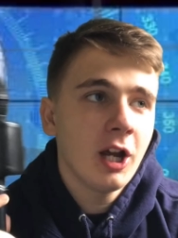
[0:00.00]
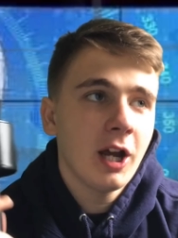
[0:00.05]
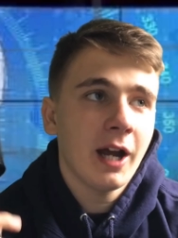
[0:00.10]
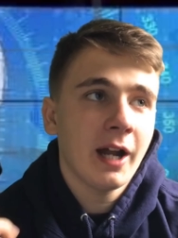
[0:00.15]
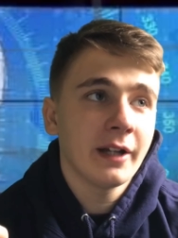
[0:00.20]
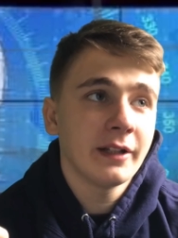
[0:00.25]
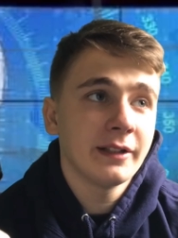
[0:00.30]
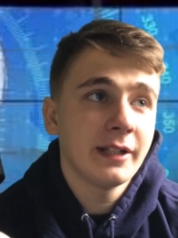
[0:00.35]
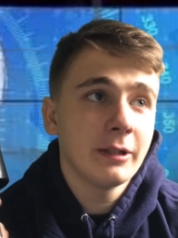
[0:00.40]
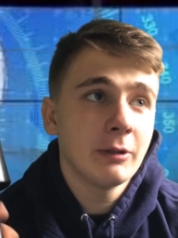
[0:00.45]

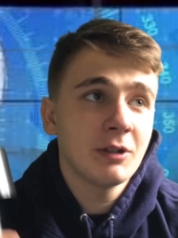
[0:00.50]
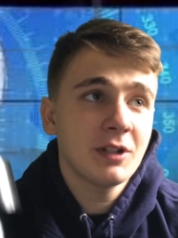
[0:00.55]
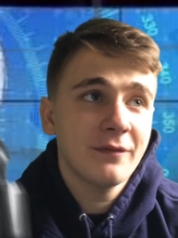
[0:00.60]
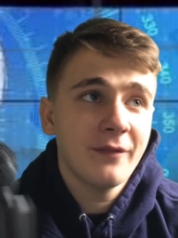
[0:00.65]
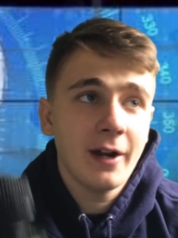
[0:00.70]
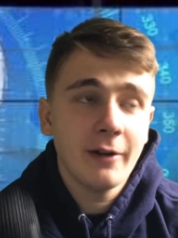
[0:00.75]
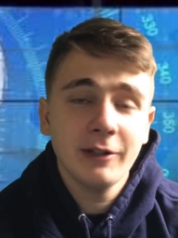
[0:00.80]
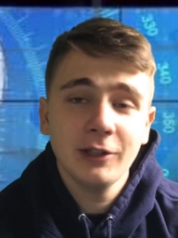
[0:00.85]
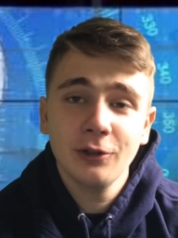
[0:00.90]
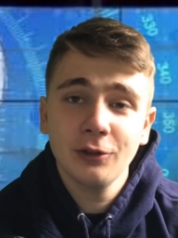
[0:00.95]
And it was a
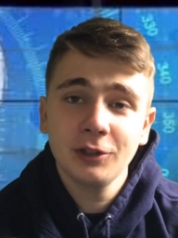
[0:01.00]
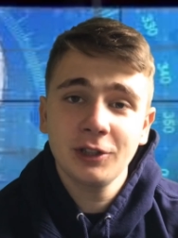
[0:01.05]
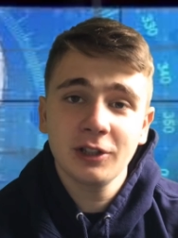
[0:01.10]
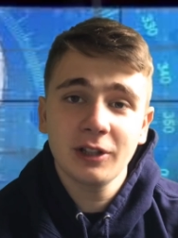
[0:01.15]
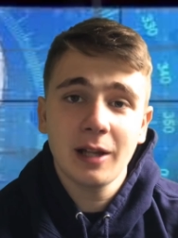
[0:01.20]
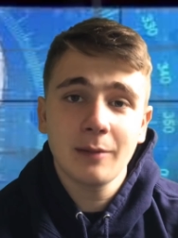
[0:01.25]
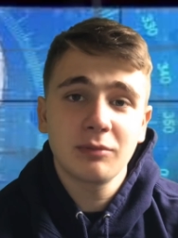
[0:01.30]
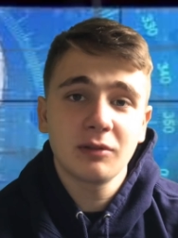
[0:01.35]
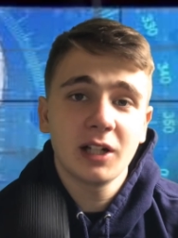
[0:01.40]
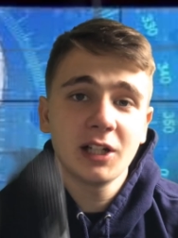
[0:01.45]
very good
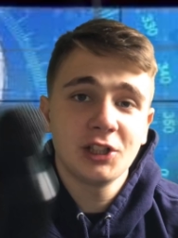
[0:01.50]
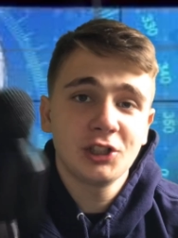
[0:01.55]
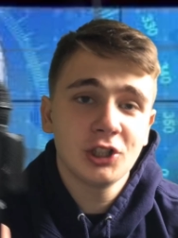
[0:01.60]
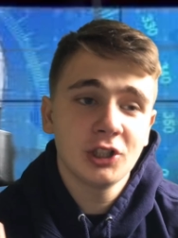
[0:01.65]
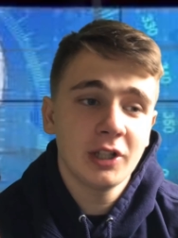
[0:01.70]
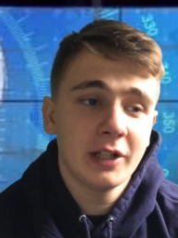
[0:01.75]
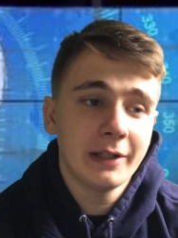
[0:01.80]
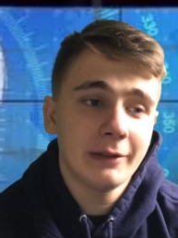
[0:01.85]
collaboration.